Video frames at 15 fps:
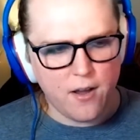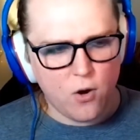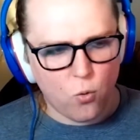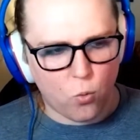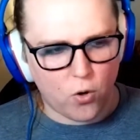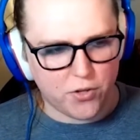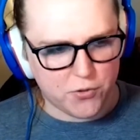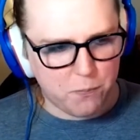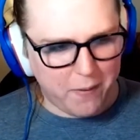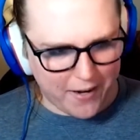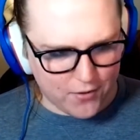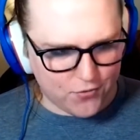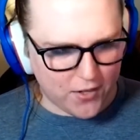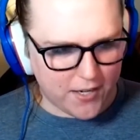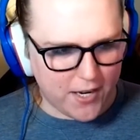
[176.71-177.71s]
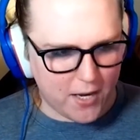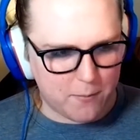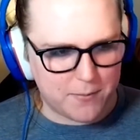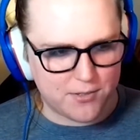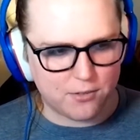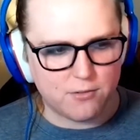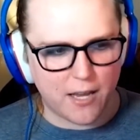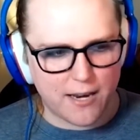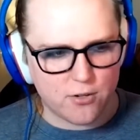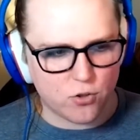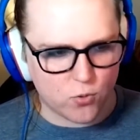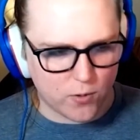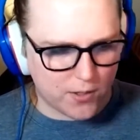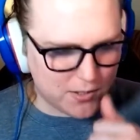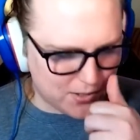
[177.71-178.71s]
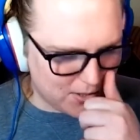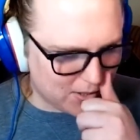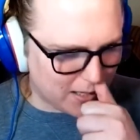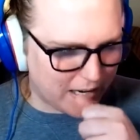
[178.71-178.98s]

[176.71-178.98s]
was painting him as a dangerous